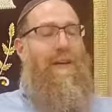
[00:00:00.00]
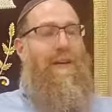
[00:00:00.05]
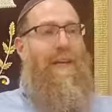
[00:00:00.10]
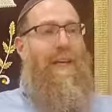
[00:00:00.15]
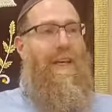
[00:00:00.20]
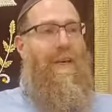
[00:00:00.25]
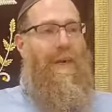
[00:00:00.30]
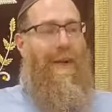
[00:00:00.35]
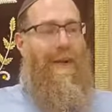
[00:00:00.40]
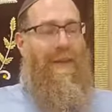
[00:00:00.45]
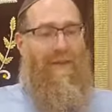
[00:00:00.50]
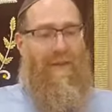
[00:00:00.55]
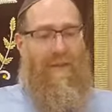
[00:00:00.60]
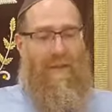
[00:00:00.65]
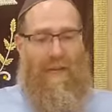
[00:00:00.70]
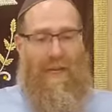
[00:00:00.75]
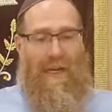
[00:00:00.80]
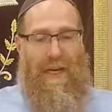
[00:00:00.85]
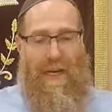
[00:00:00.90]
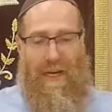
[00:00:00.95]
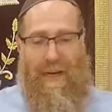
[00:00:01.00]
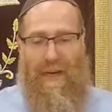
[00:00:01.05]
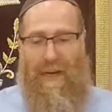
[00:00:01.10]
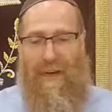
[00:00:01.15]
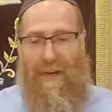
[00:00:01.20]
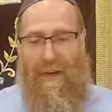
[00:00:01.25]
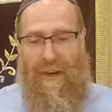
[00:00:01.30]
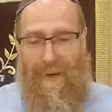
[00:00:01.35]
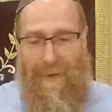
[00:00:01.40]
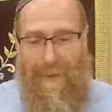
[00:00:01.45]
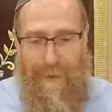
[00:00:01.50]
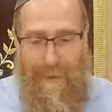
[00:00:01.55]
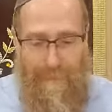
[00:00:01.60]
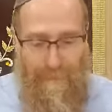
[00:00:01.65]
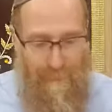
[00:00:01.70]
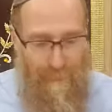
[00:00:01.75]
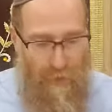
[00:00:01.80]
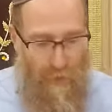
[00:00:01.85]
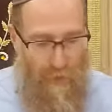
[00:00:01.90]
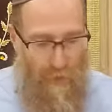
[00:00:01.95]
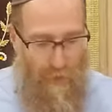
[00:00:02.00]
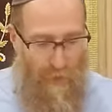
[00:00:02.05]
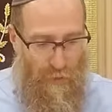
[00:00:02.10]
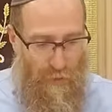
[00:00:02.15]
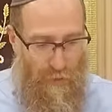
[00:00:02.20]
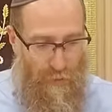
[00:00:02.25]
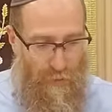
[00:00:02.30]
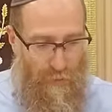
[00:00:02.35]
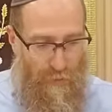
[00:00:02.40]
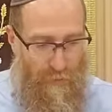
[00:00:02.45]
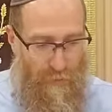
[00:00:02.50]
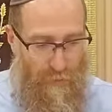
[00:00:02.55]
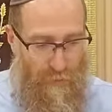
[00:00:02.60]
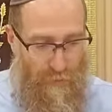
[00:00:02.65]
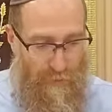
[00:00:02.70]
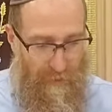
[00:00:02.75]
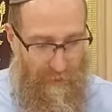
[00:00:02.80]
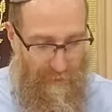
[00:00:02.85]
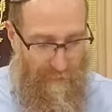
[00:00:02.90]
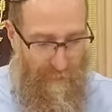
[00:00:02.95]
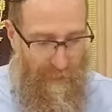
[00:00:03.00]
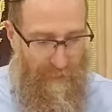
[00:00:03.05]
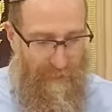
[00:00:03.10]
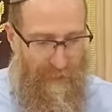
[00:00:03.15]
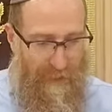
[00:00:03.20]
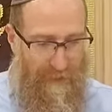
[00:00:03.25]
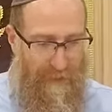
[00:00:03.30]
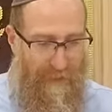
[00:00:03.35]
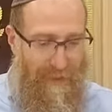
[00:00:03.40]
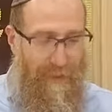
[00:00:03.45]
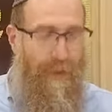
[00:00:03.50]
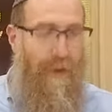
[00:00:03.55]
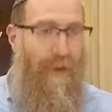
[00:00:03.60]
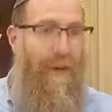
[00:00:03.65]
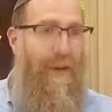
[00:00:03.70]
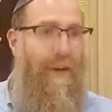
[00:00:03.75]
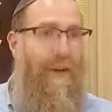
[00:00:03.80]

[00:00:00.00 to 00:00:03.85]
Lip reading: He went to the Gemara tells the story.